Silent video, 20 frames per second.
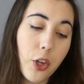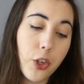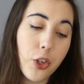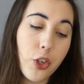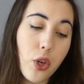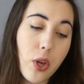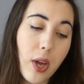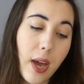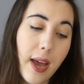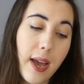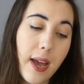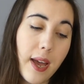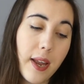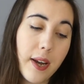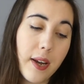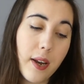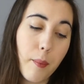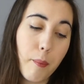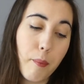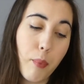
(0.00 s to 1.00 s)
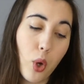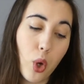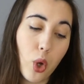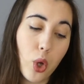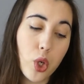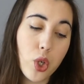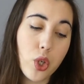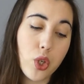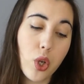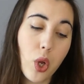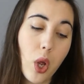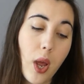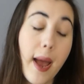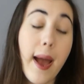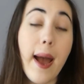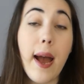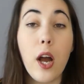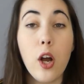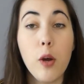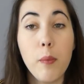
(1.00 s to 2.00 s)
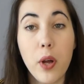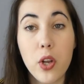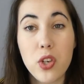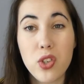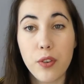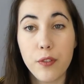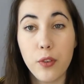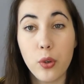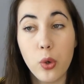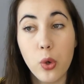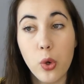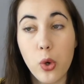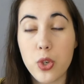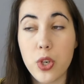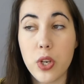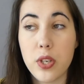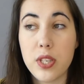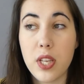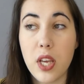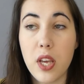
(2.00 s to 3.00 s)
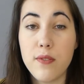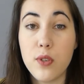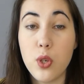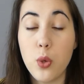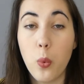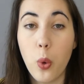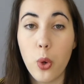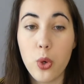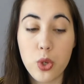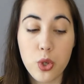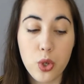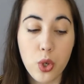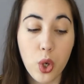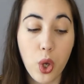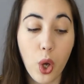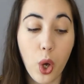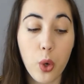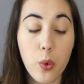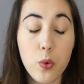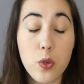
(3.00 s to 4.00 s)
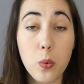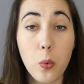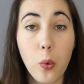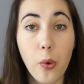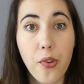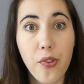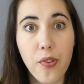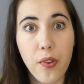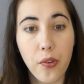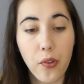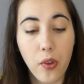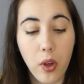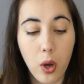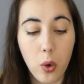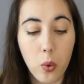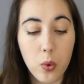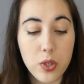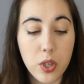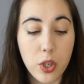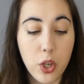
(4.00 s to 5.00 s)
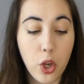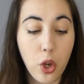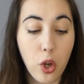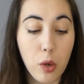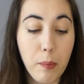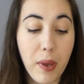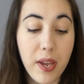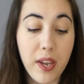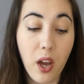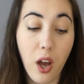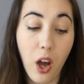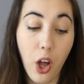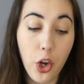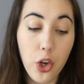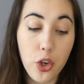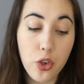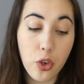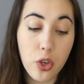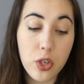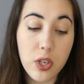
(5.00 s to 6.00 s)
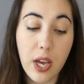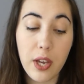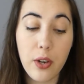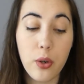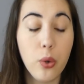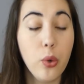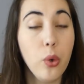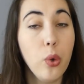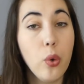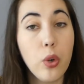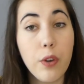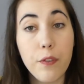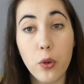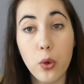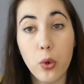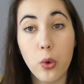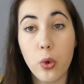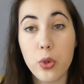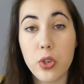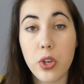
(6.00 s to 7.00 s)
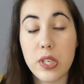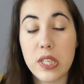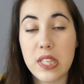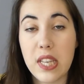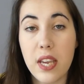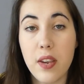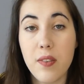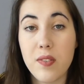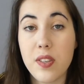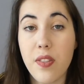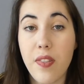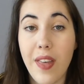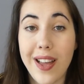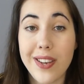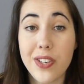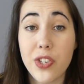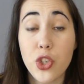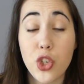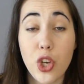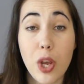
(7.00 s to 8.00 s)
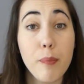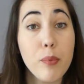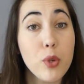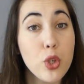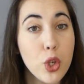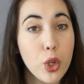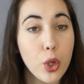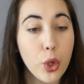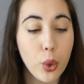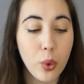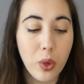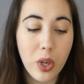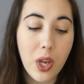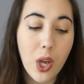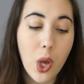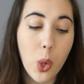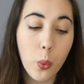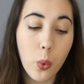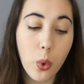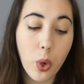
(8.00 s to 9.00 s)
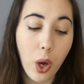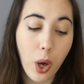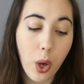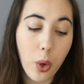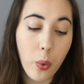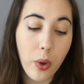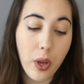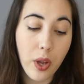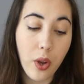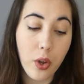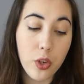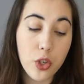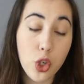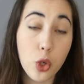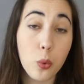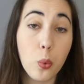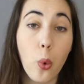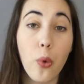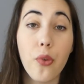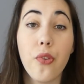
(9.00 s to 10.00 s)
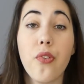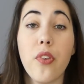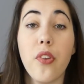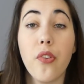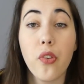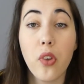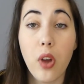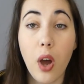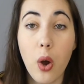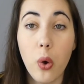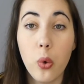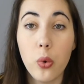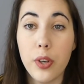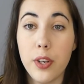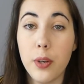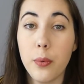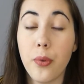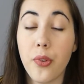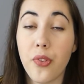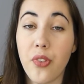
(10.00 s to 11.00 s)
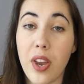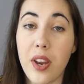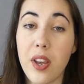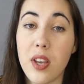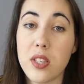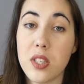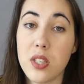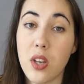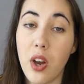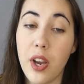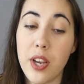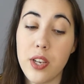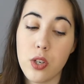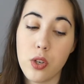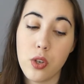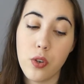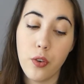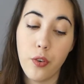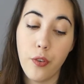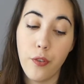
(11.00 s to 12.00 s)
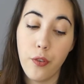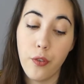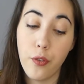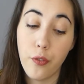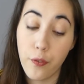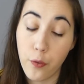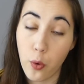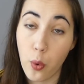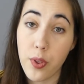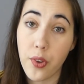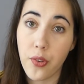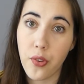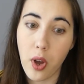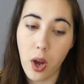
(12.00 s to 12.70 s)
You can put how much of your auto saves you want to go towards this goal. So you could make it 100 and all of your auto saves that Chip do will go towards this goal and it will set it aside for this